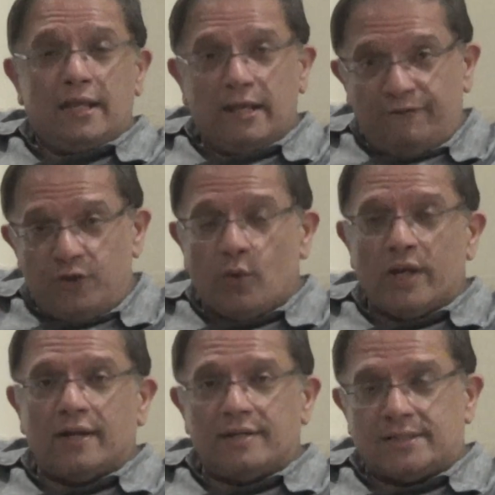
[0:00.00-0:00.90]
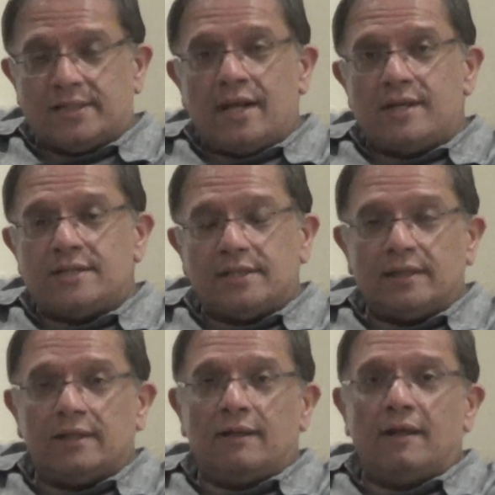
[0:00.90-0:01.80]
If you can understand
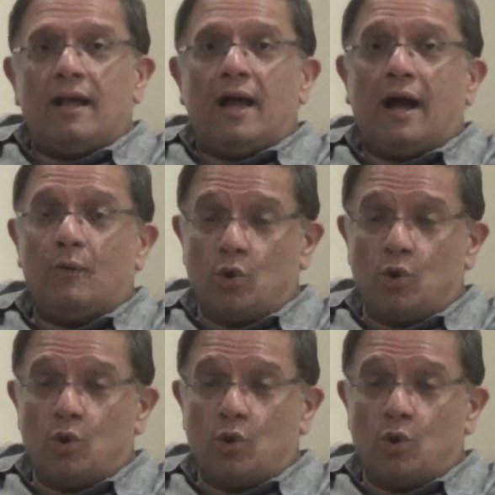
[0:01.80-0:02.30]
how